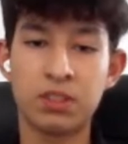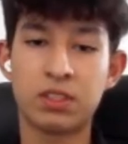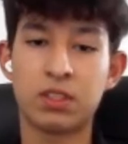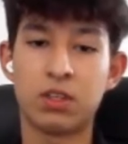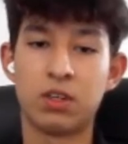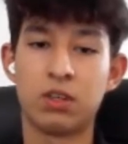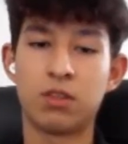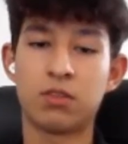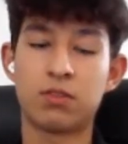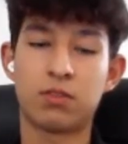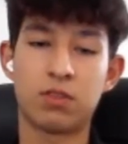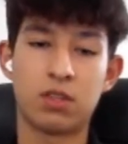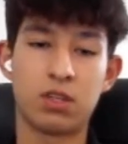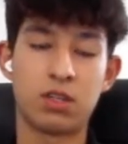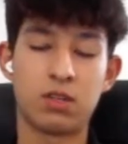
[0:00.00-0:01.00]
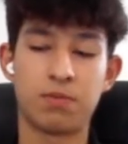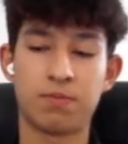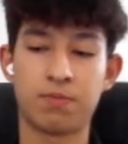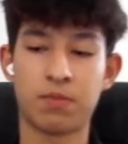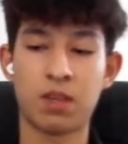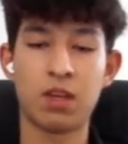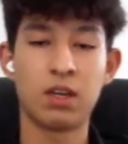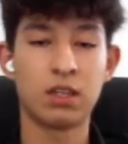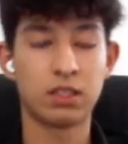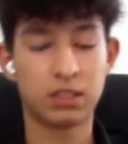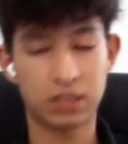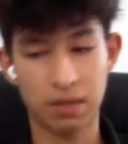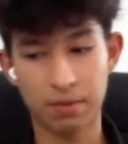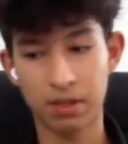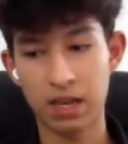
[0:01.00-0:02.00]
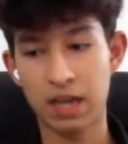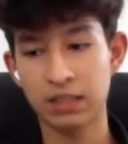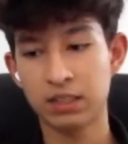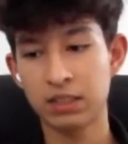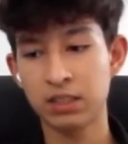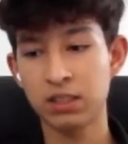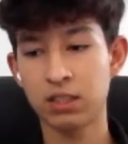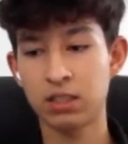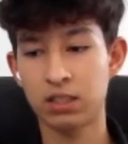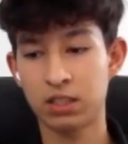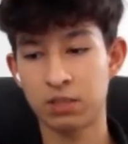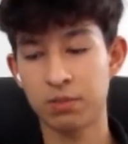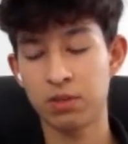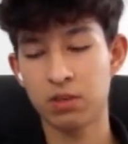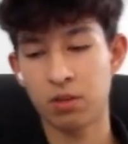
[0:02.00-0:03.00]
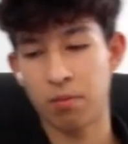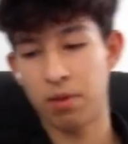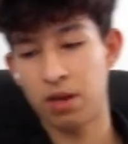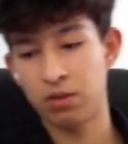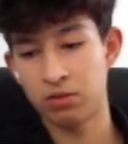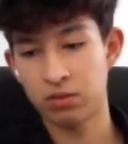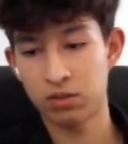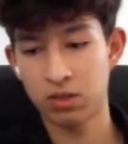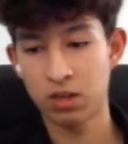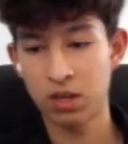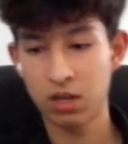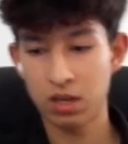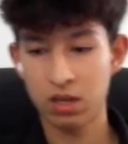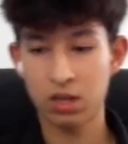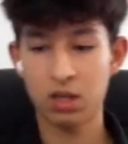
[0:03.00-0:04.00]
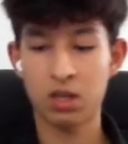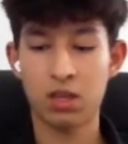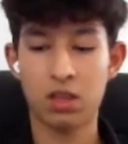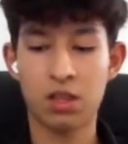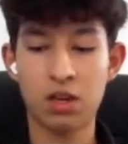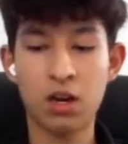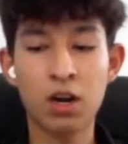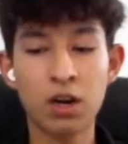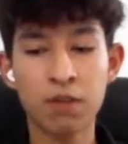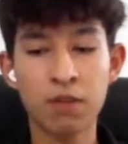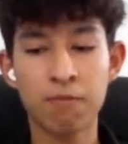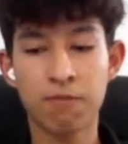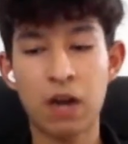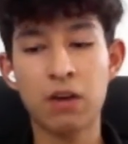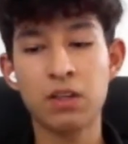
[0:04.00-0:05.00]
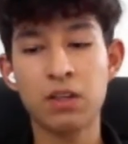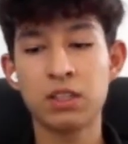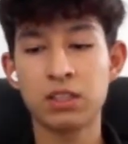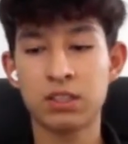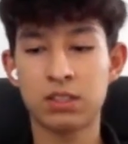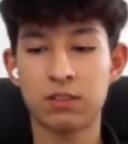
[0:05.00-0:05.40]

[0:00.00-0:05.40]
of stabilizing the chemical compounds. There are various